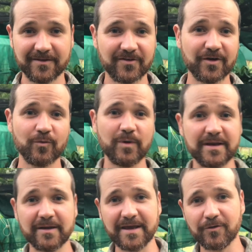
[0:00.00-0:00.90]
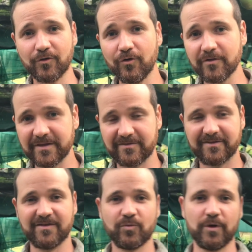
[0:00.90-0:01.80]
So when you get all these
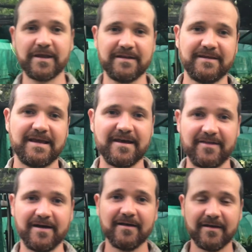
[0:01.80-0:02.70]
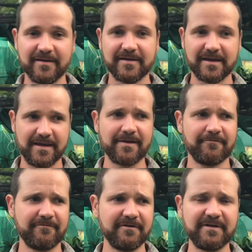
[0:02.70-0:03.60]
things working together, you can get
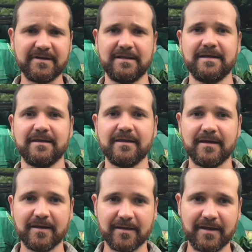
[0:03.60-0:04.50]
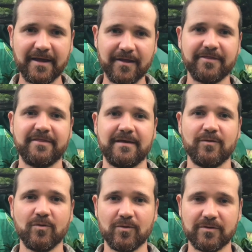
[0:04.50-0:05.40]
really
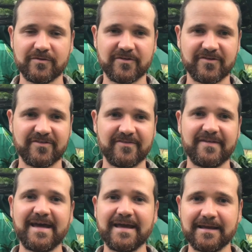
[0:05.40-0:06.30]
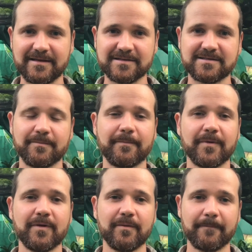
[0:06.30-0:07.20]
healthy, sustained
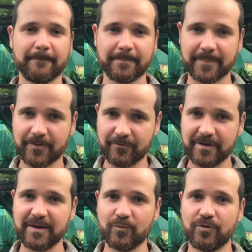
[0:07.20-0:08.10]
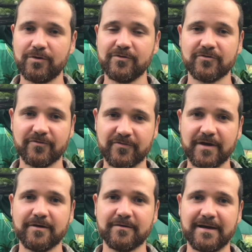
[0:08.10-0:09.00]
green walls or
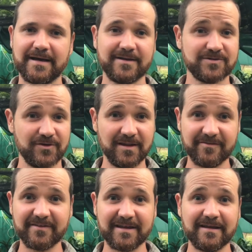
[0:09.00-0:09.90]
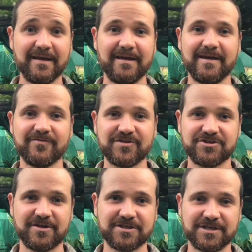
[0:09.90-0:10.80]
vertical gardens or living
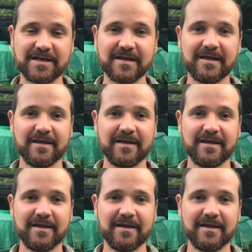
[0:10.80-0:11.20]
infrastructure.